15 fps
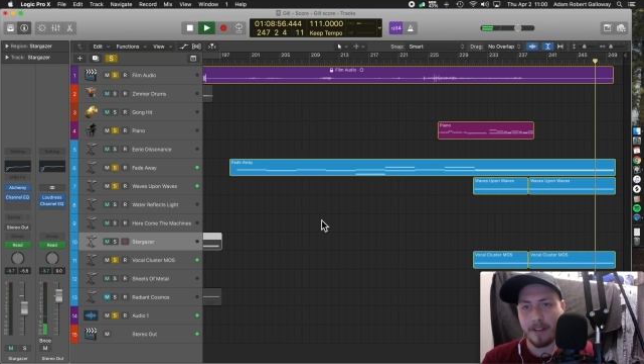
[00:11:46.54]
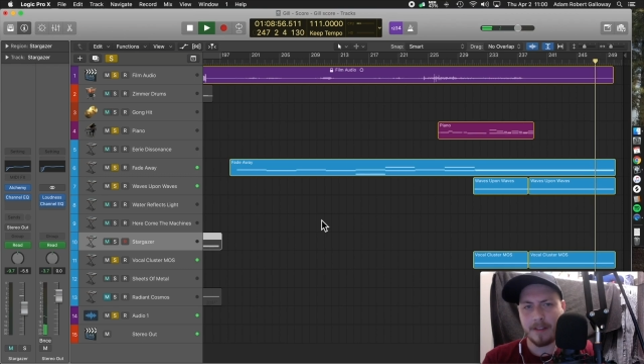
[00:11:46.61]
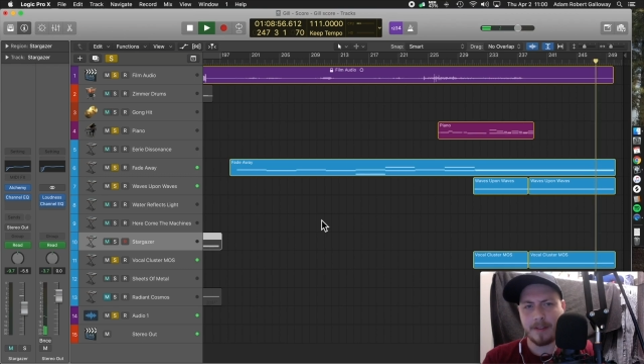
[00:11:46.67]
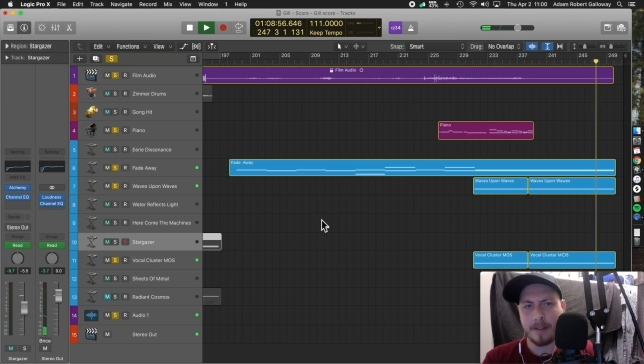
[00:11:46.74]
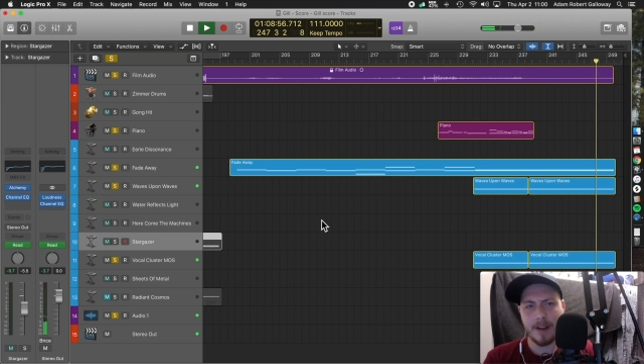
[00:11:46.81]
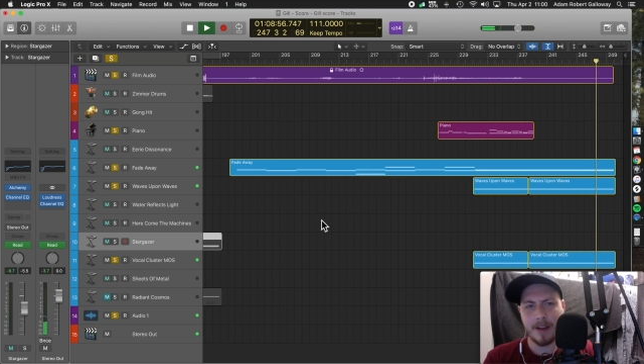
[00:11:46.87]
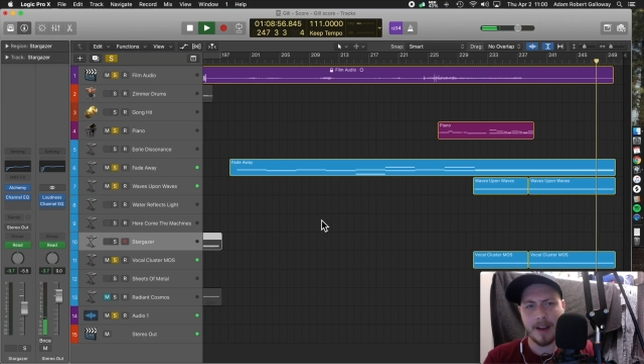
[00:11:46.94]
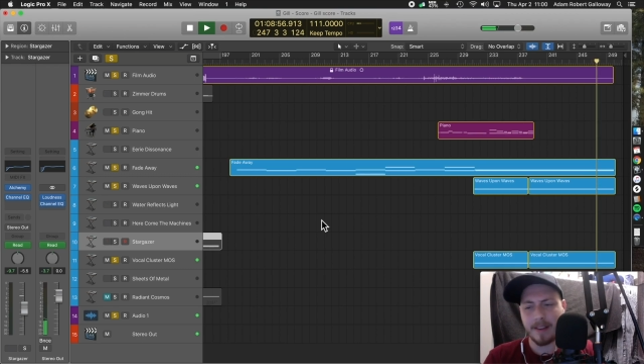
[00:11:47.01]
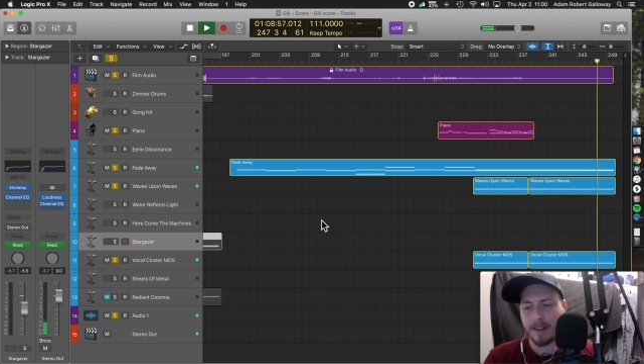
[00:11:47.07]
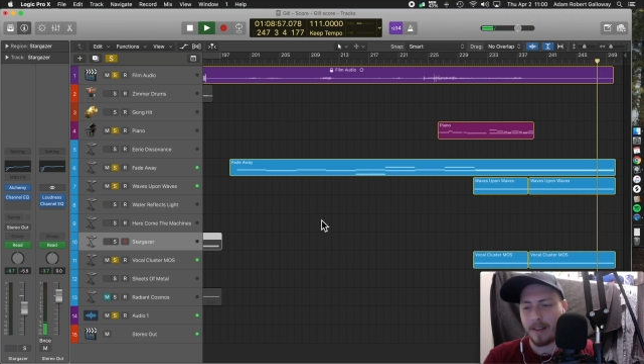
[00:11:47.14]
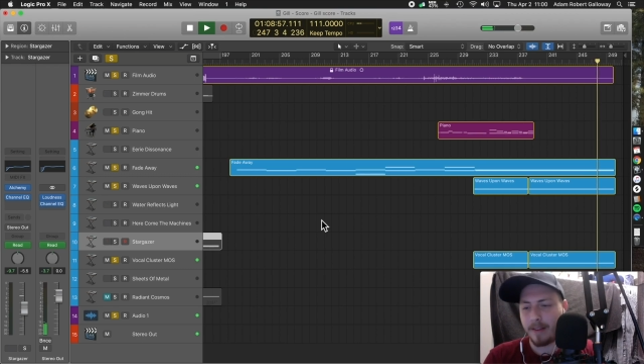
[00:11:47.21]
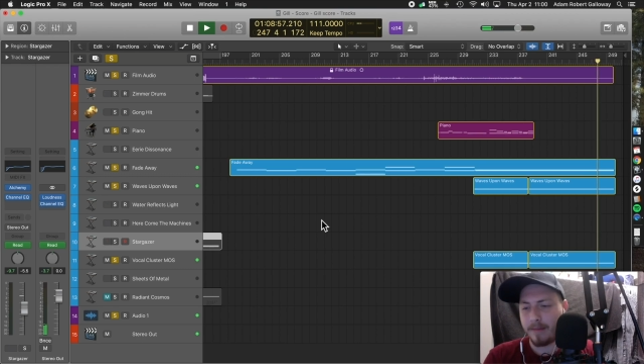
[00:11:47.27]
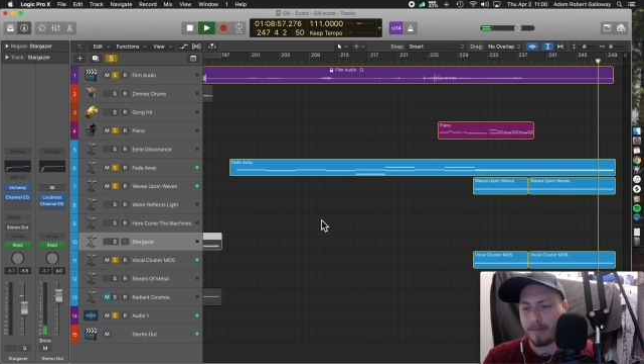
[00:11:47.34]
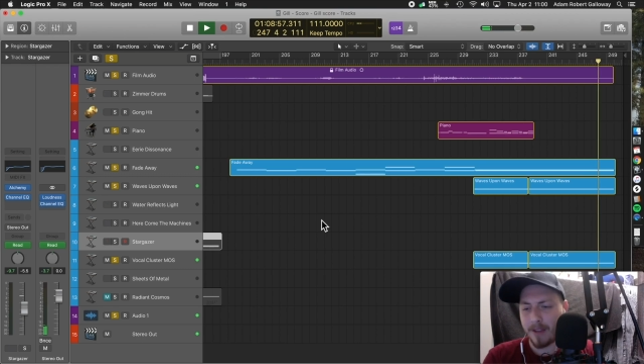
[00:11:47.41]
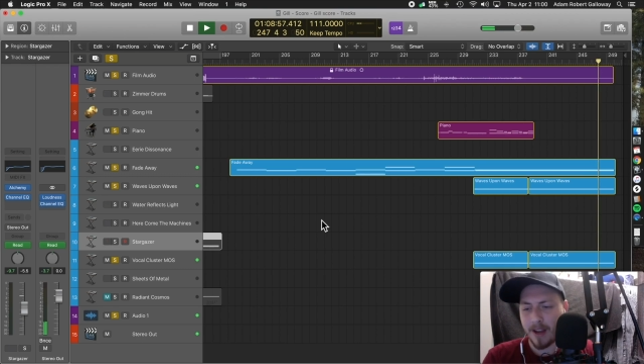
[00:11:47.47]
you guys
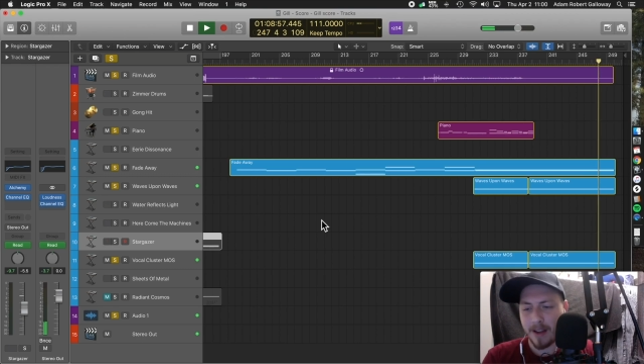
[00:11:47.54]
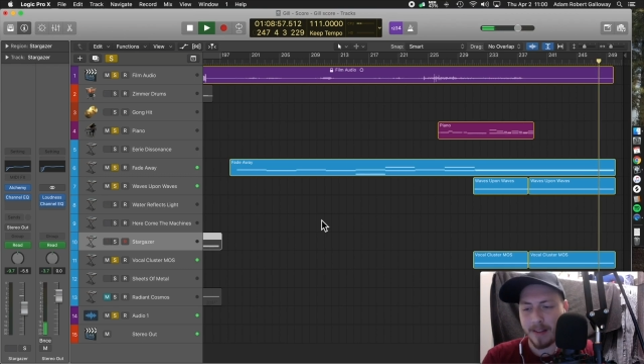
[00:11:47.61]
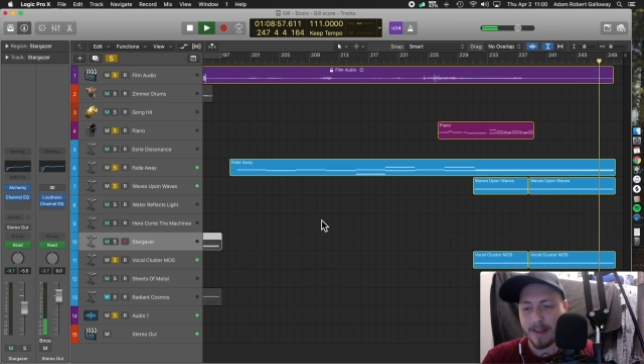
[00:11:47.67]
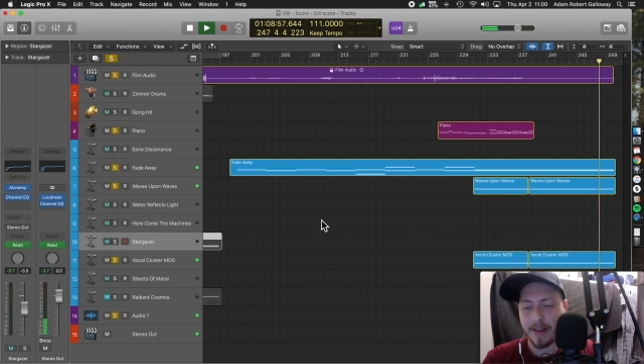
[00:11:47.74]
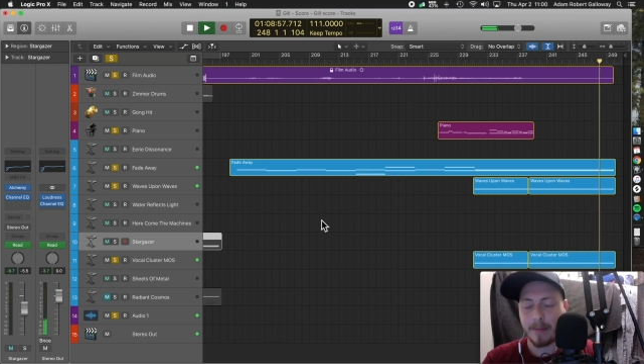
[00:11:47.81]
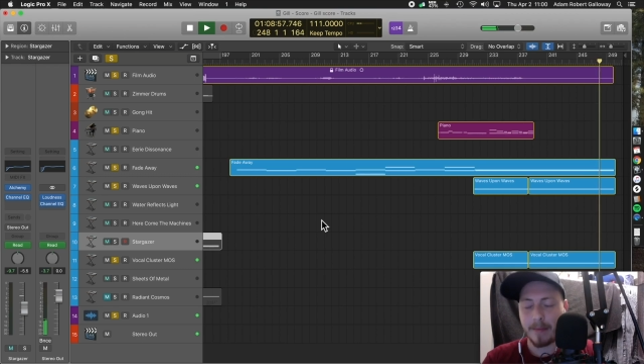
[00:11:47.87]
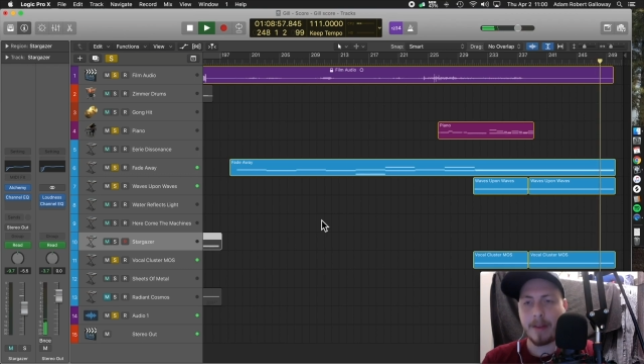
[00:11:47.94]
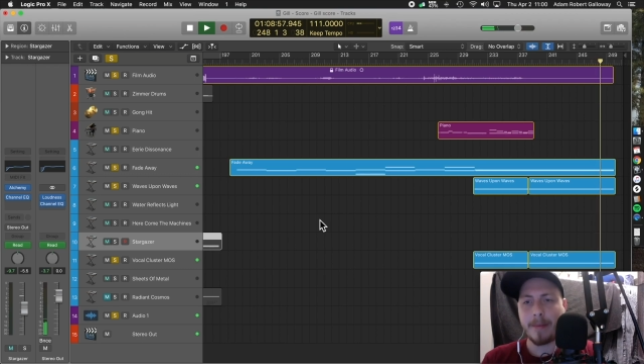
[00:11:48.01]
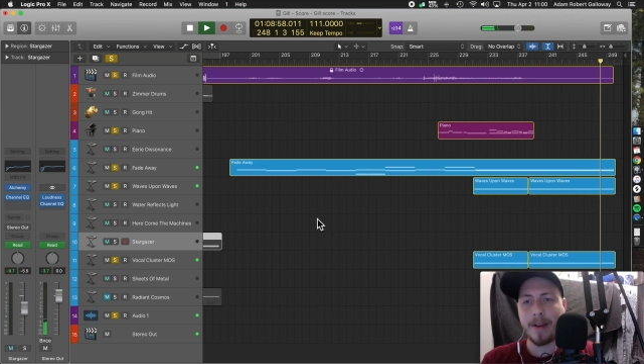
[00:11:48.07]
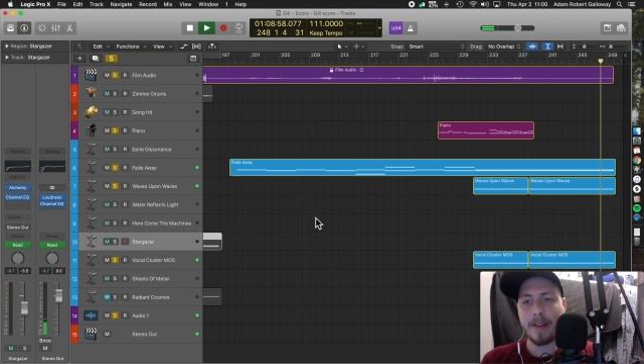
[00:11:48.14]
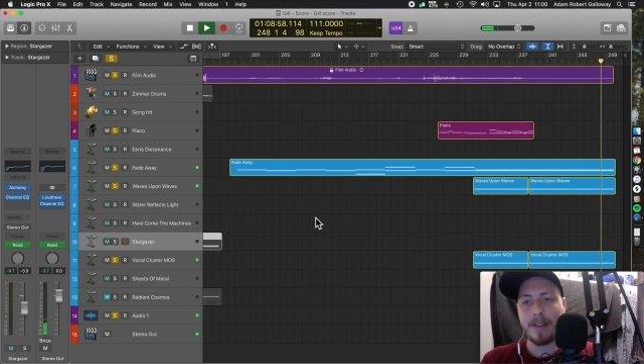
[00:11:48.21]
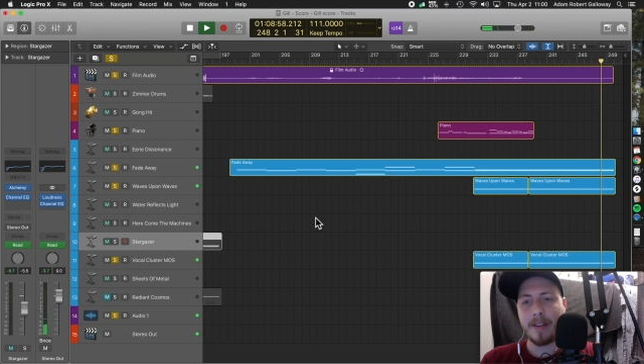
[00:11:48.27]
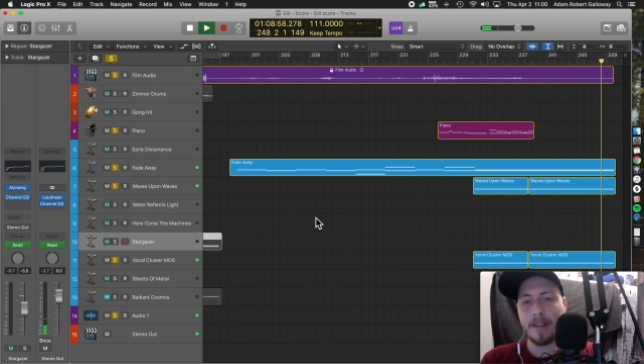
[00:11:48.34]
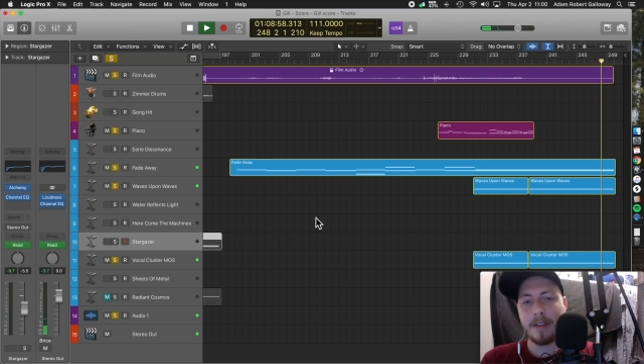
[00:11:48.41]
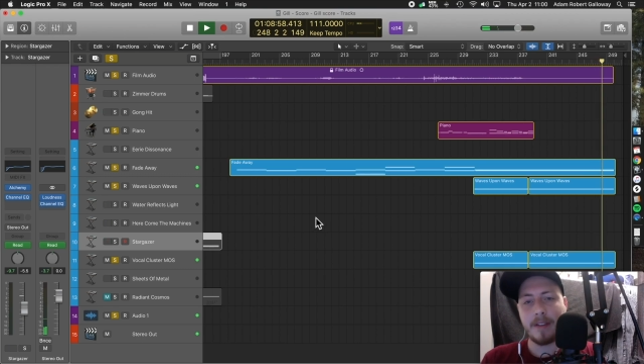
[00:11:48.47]
can contact me about
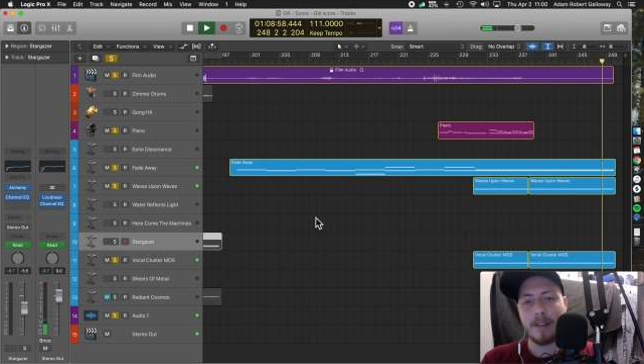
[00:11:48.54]
this.